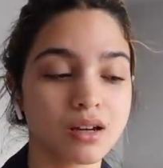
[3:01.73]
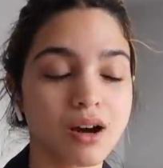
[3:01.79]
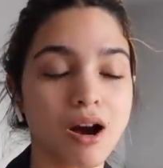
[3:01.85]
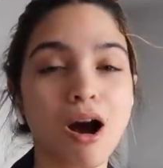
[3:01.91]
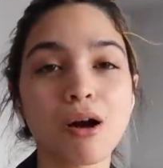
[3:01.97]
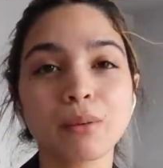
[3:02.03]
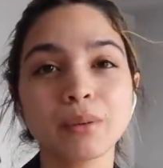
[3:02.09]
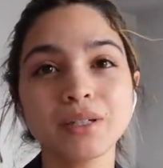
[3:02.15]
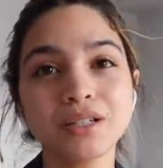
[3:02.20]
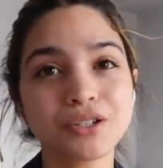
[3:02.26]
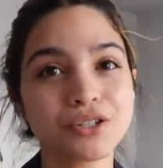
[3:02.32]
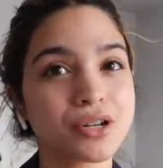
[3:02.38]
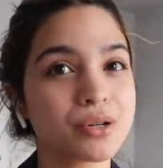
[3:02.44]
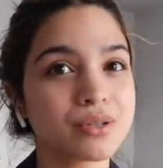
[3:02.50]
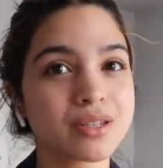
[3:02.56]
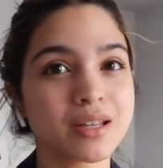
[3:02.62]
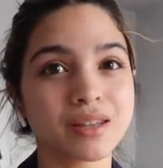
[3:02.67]
already
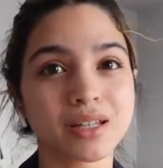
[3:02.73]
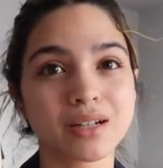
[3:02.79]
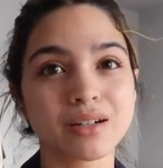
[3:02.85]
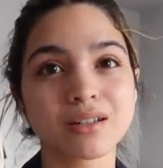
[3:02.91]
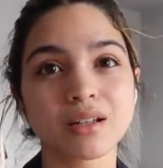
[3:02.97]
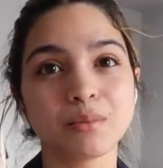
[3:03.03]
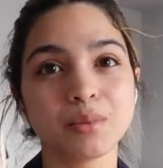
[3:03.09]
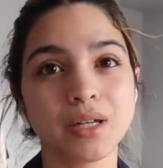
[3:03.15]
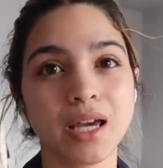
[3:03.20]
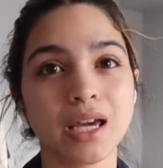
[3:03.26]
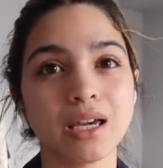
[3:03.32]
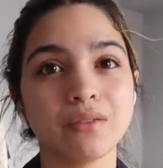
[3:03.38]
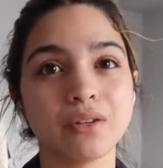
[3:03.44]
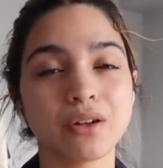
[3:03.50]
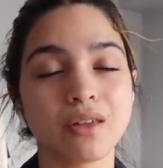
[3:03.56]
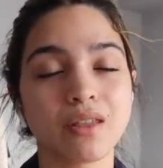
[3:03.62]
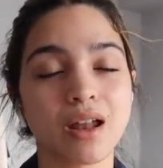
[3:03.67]
shows that there is a
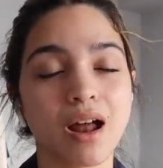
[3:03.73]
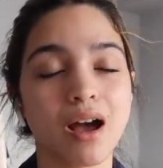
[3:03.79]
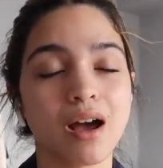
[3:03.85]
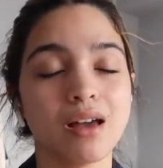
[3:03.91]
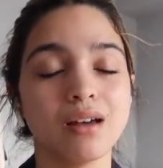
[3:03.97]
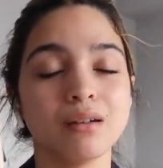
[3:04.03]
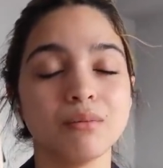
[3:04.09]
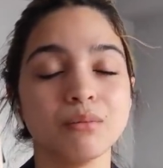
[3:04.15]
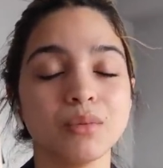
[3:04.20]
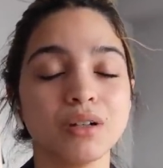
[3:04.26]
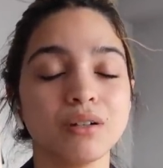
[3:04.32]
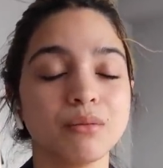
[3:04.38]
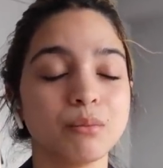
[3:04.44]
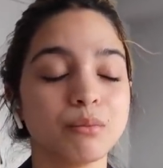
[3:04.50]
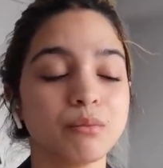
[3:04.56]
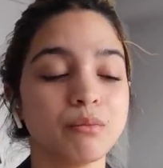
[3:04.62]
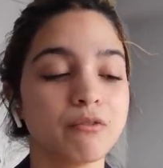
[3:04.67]
behavior that I am
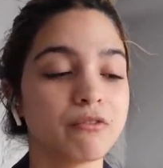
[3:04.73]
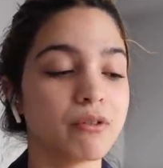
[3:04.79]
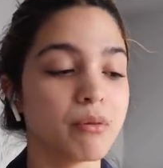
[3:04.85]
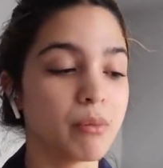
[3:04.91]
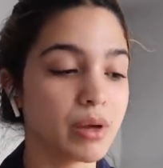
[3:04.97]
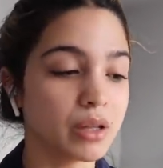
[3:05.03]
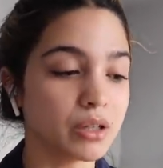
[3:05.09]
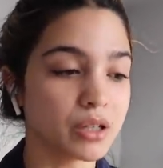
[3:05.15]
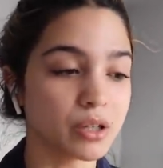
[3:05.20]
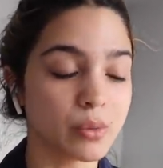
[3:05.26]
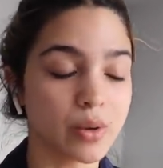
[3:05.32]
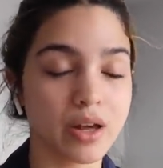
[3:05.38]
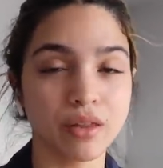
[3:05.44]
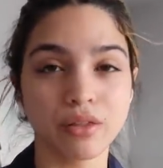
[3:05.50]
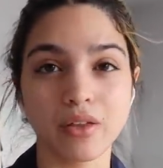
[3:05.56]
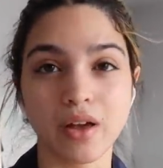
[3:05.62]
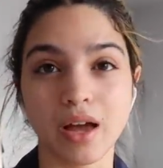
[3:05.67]
familiar
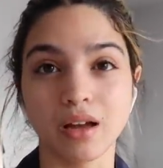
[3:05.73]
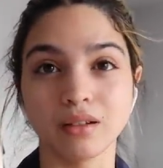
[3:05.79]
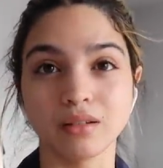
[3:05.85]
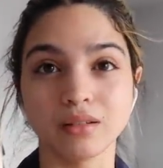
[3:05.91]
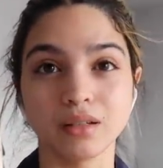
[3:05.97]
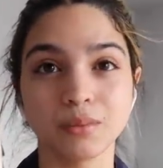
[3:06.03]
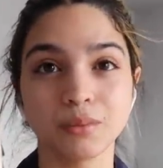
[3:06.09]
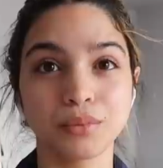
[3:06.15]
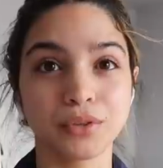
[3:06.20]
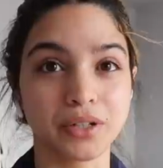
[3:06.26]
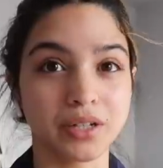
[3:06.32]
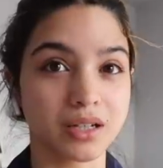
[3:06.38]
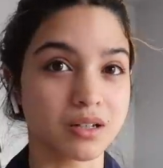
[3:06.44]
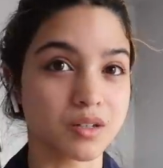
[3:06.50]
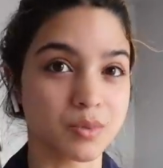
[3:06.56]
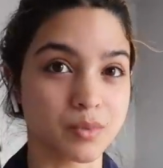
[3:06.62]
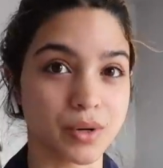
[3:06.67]
with and
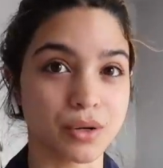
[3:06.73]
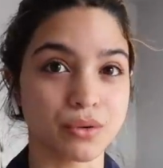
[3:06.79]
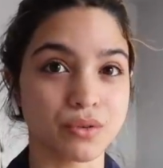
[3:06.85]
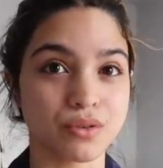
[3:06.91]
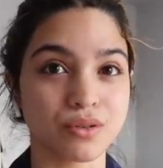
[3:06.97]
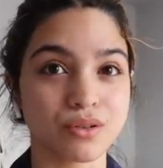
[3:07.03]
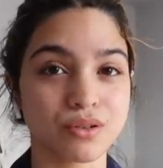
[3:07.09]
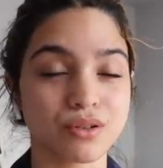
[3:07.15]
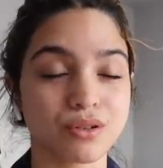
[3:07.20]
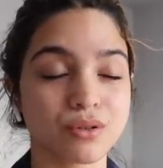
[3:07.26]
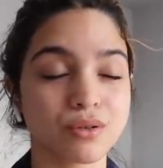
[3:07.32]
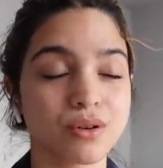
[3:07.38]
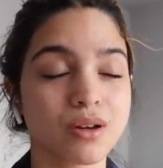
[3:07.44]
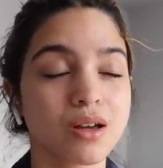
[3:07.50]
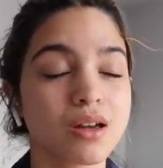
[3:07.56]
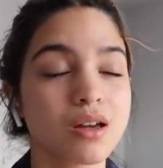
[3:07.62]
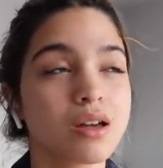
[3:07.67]
pre-exposed to.
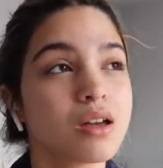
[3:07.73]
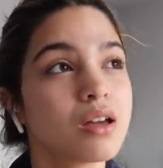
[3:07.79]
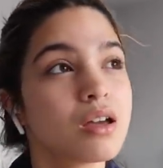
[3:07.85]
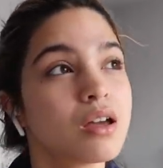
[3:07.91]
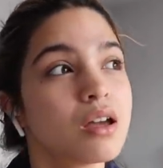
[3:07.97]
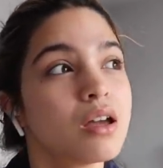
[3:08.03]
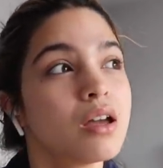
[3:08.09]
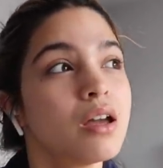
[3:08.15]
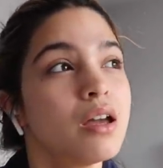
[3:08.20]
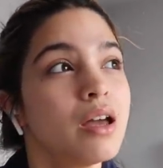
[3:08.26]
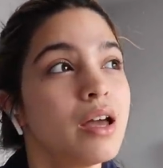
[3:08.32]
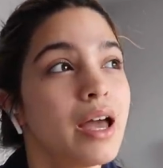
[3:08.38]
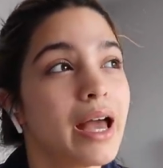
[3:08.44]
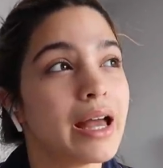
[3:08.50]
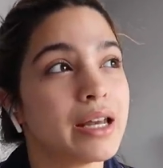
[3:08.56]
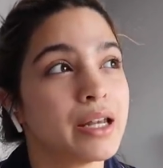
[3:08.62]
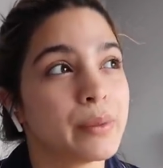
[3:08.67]

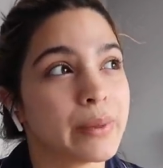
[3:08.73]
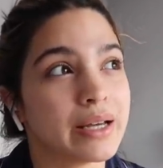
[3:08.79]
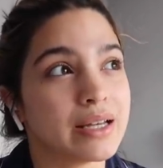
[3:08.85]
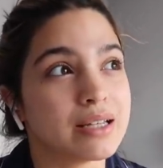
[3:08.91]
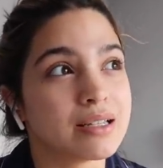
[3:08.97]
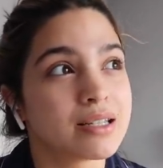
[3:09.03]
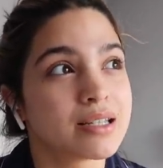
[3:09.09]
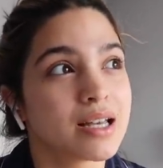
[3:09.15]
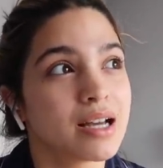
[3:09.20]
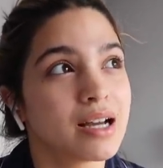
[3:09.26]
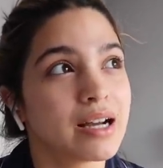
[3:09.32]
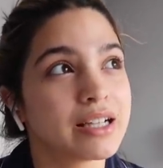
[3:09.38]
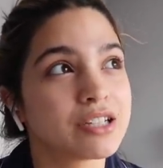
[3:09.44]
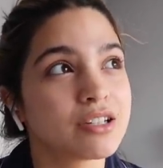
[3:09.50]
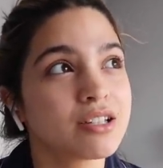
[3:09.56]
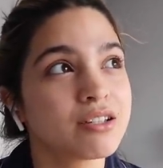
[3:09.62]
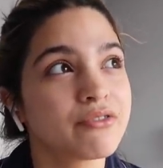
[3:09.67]
Anyways, I
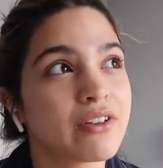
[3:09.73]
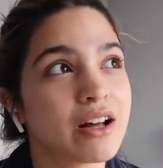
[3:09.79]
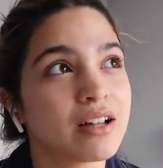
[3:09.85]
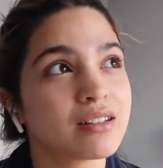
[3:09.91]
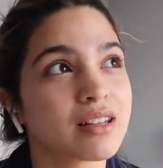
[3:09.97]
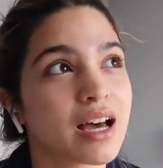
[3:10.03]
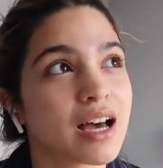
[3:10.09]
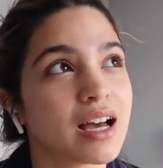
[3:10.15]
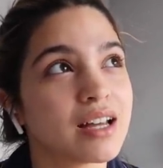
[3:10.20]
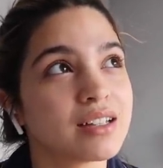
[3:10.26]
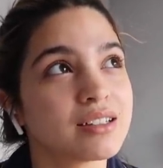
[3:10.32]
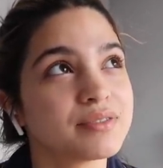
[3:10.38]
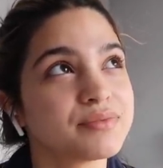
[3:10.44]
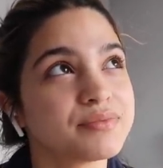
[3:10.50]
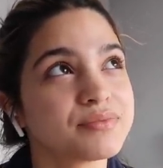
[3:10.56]
just felt that